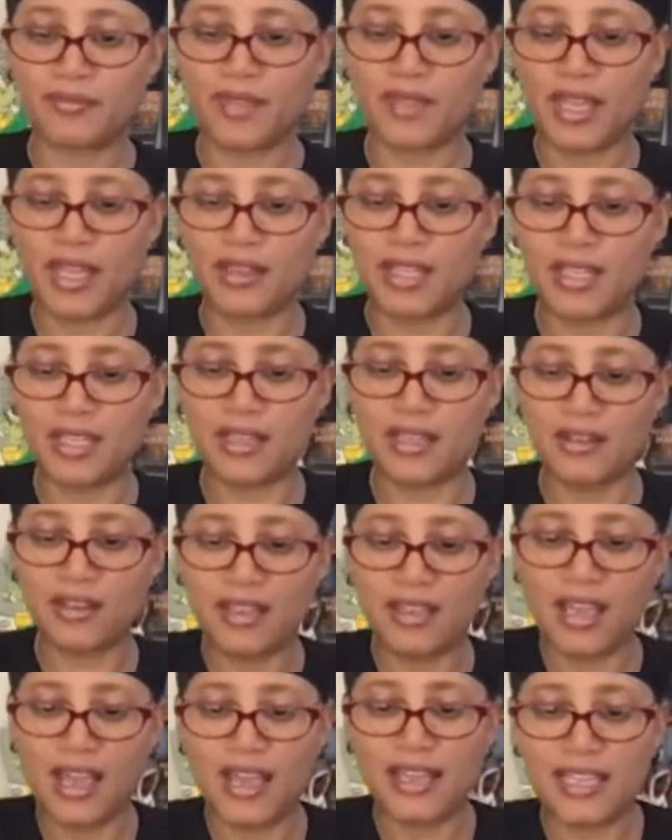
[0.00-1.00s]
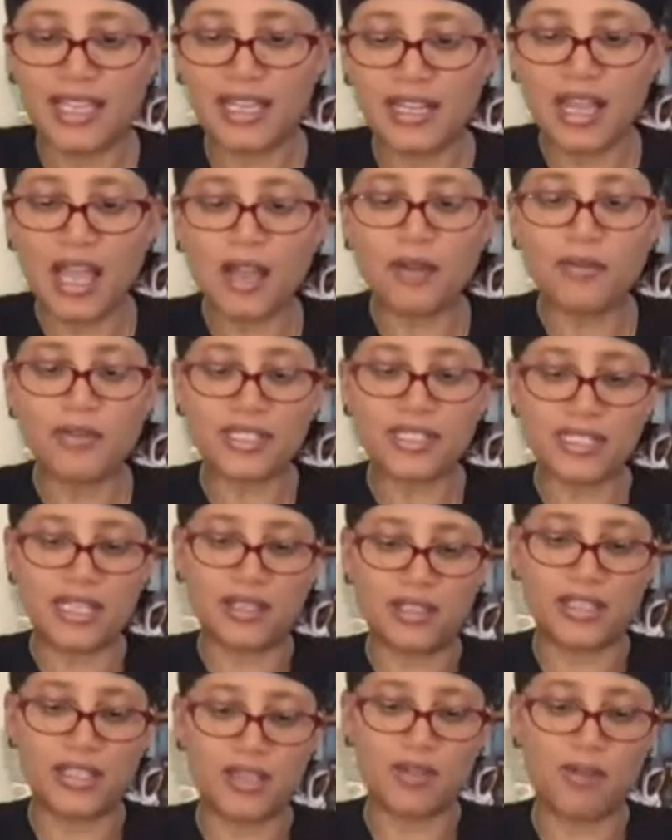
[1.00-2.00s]
And then again, I was
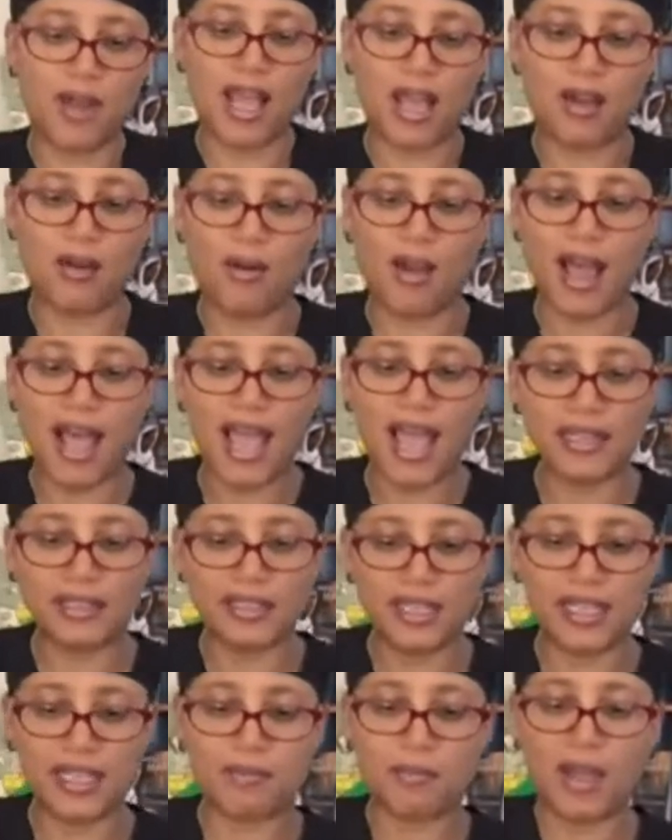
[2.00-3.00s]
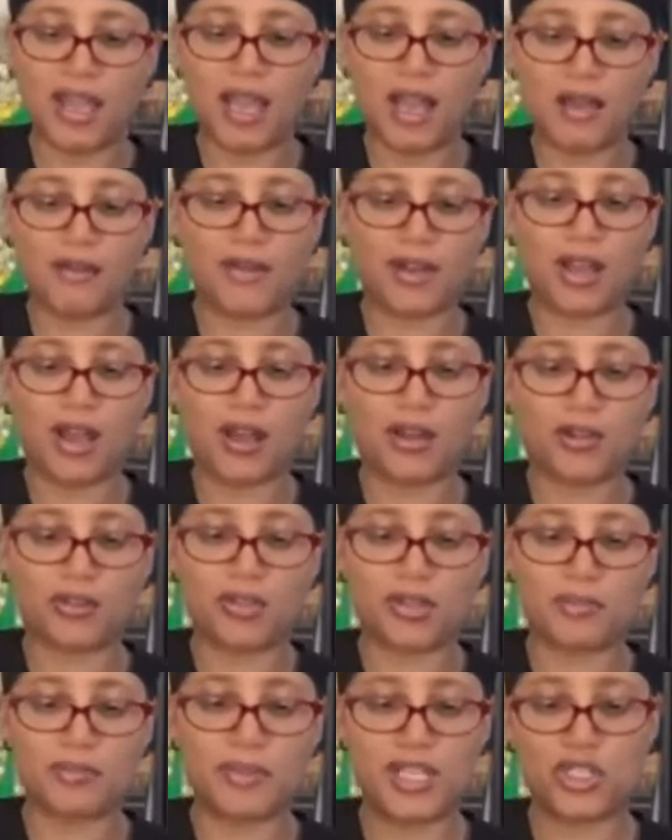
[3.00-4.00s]
telling you how I like my
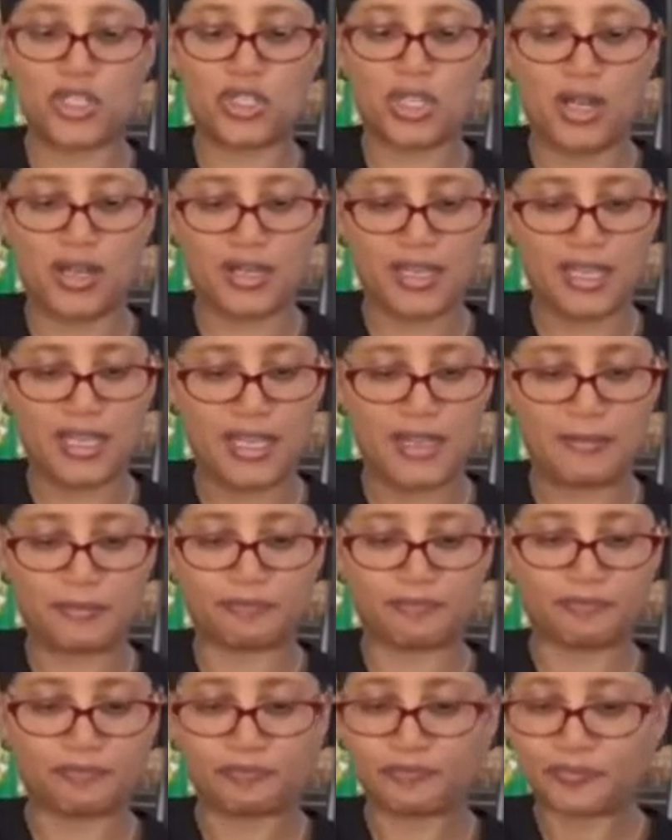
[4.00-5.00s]
avocado to be chunky.